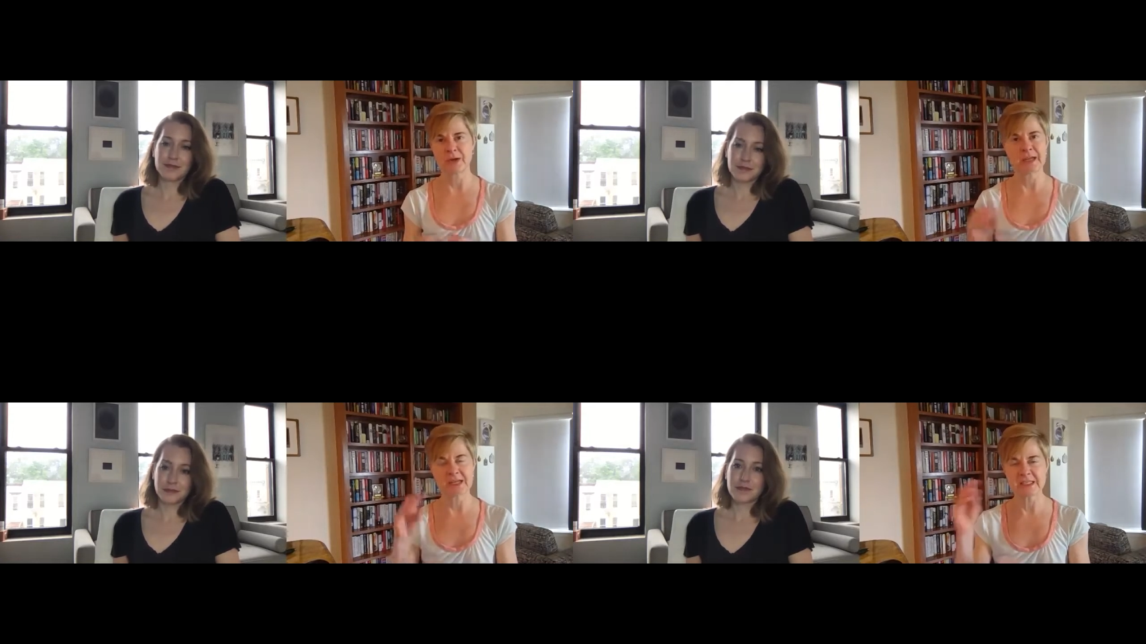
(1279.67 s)

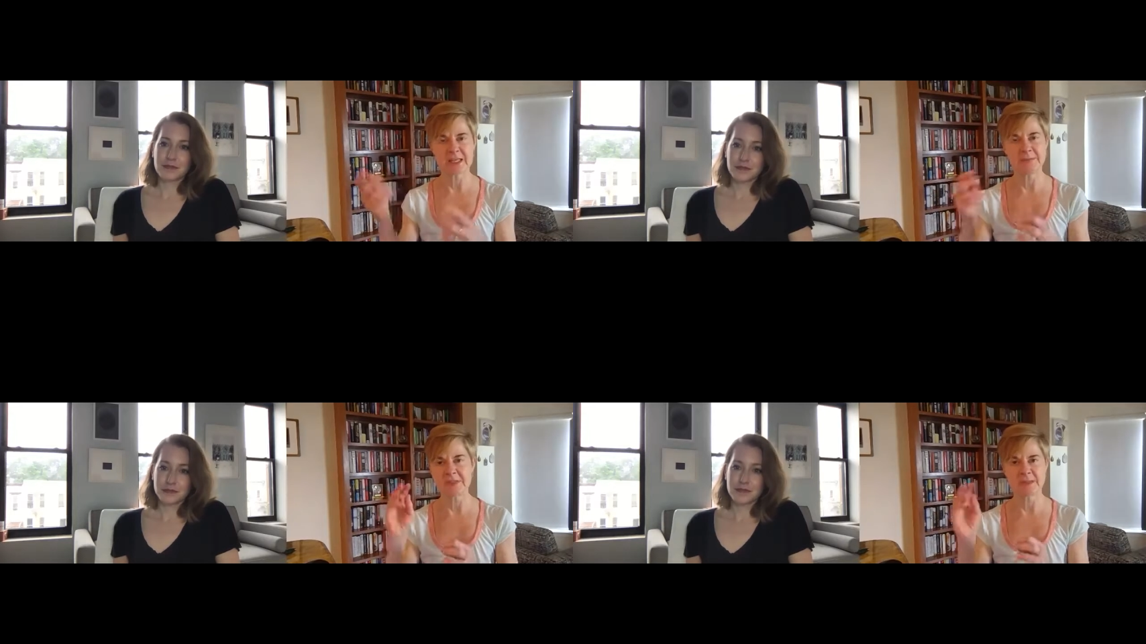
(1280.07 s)
Speaker 1: he
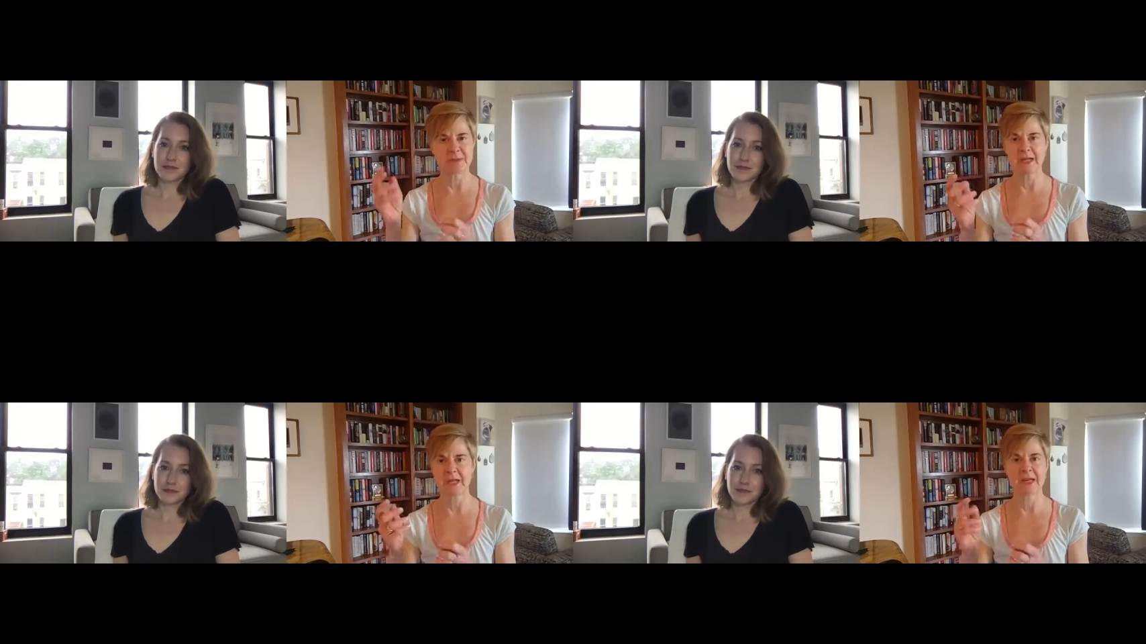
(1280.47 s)
seems to
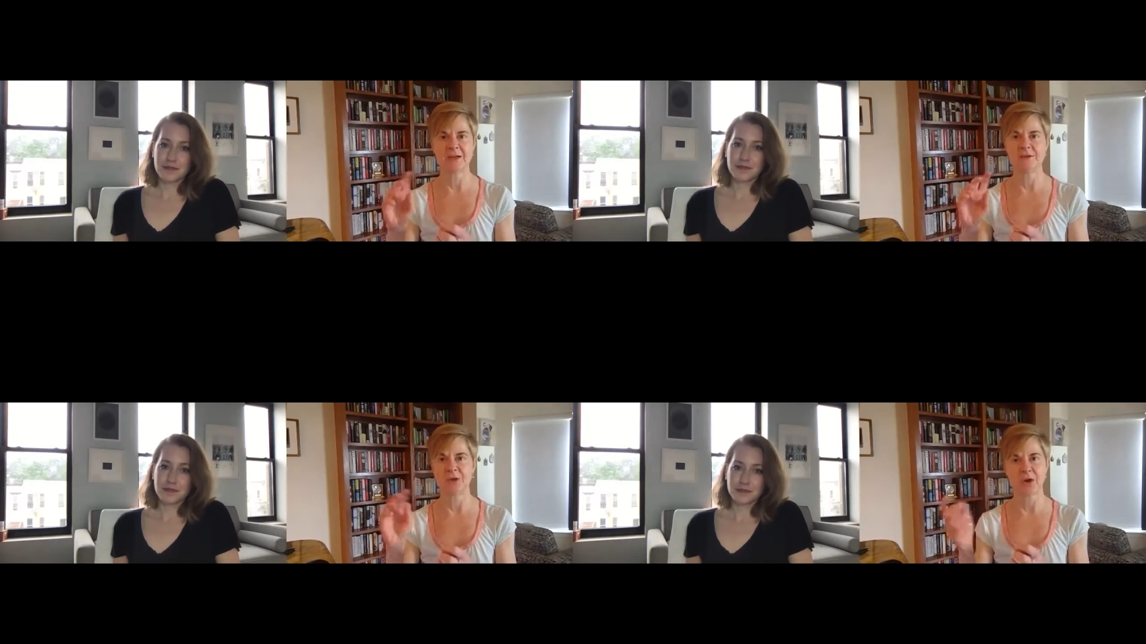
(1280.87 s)
be
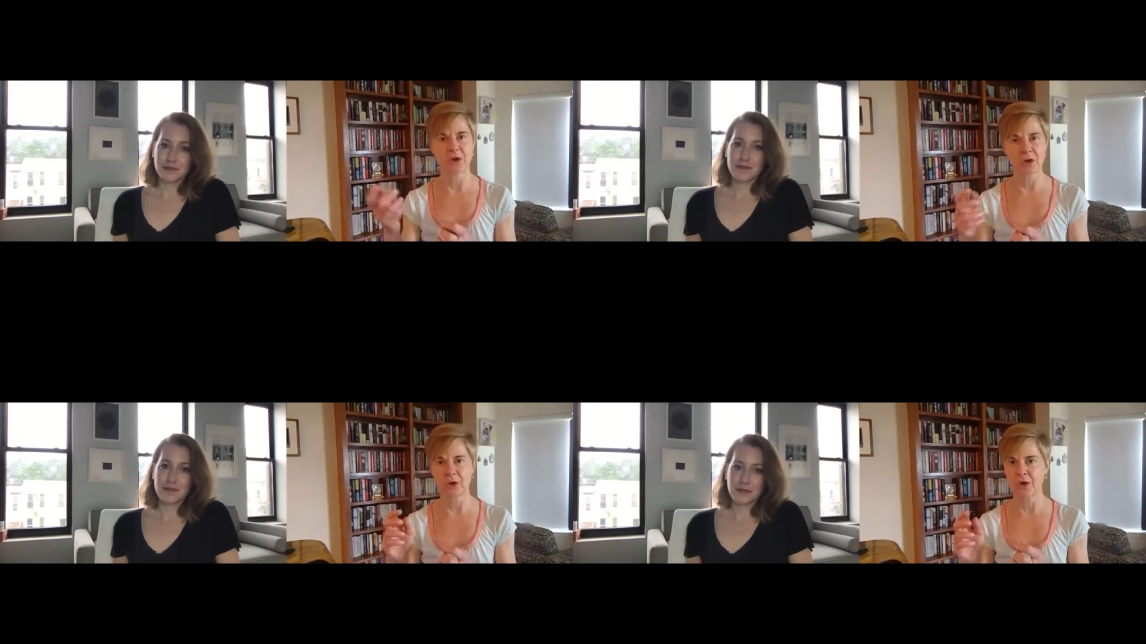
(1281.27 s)
getting
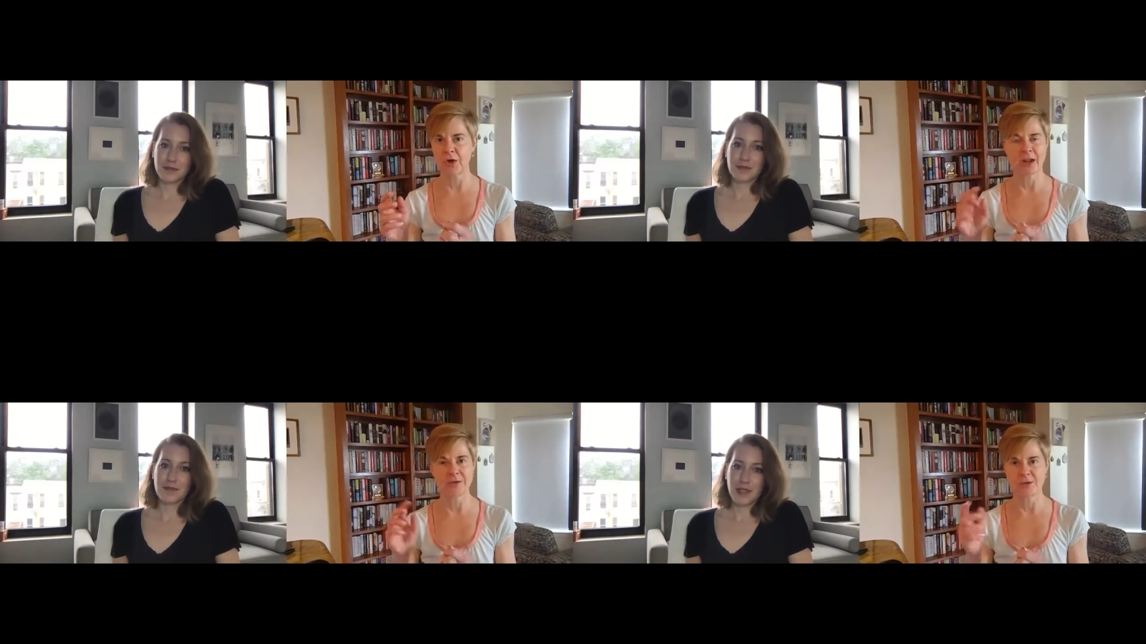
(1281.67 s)

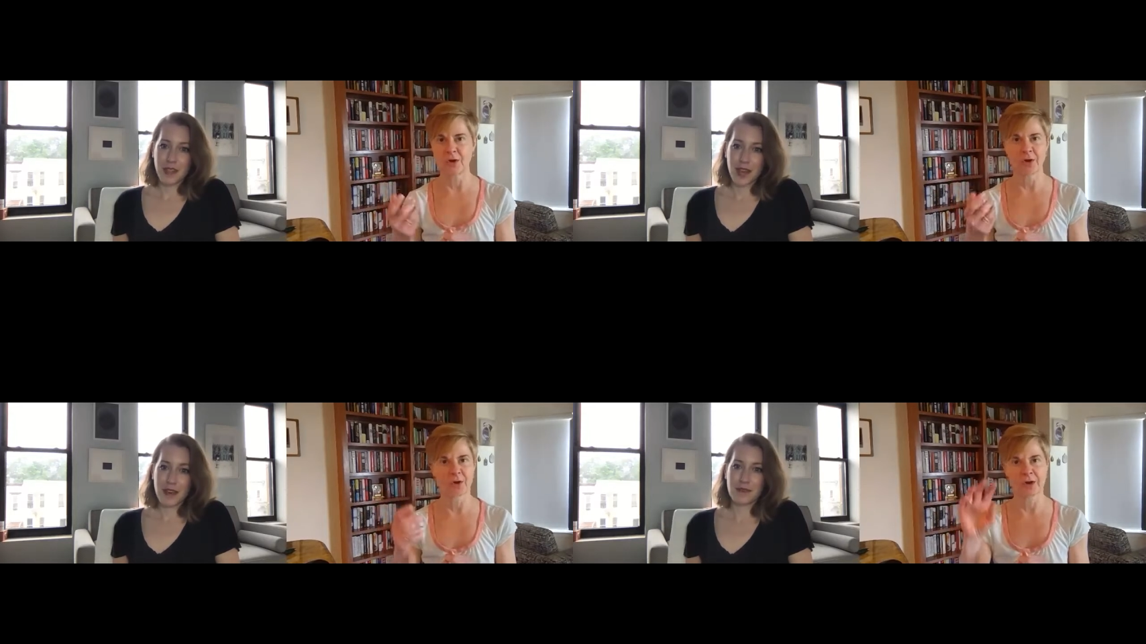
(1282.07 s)
darker and
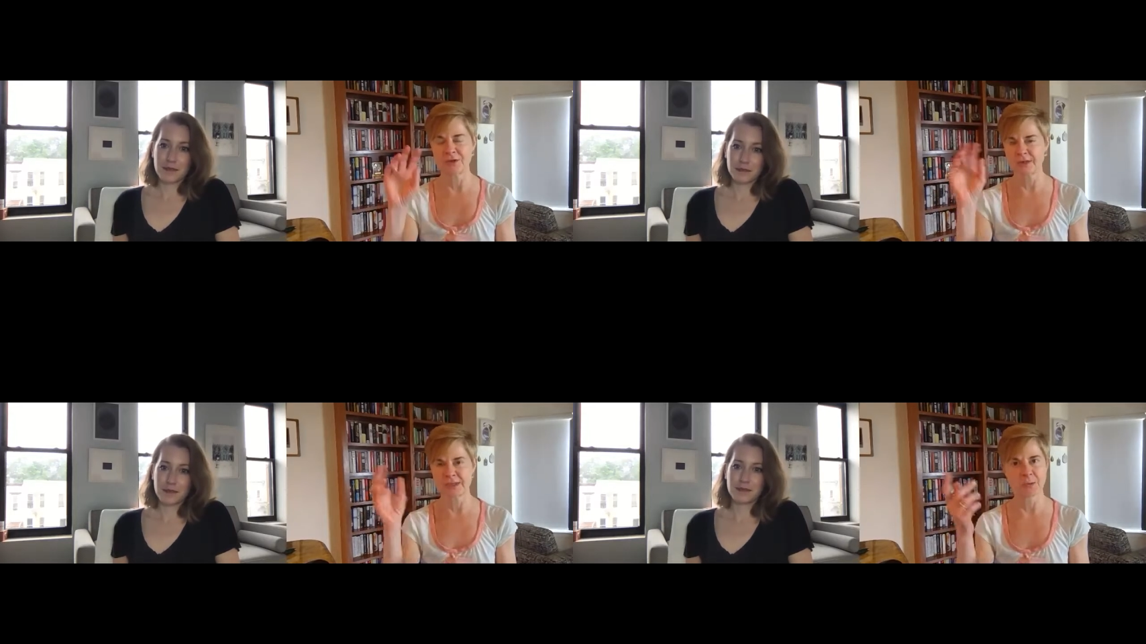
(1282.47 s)
darker
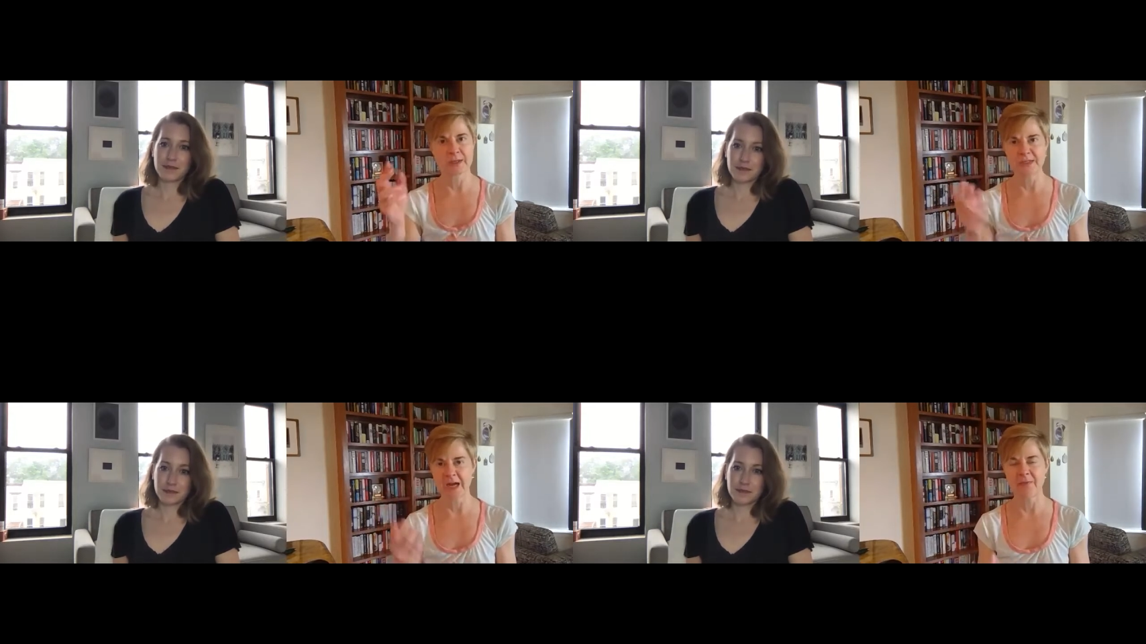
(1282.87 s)
and just
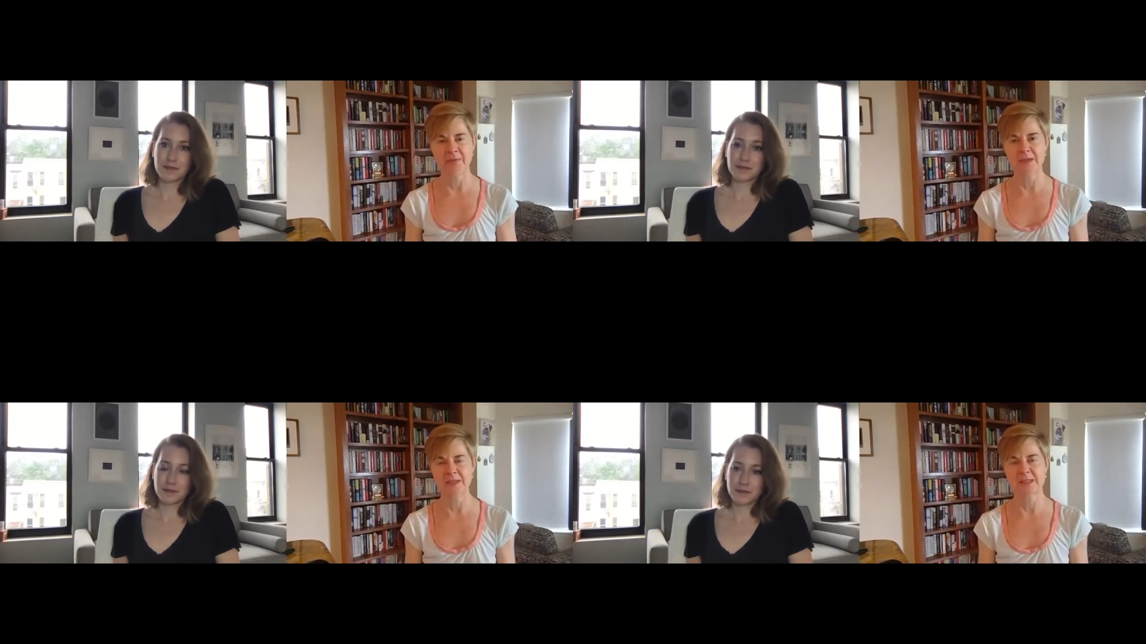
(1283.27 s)
going down
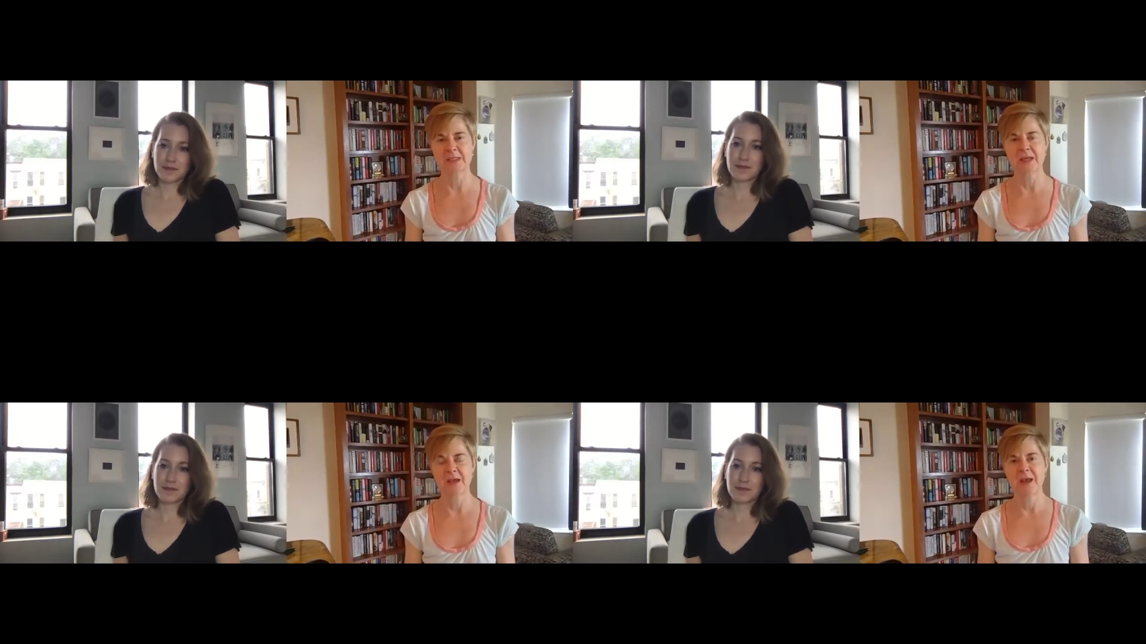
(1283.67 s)
this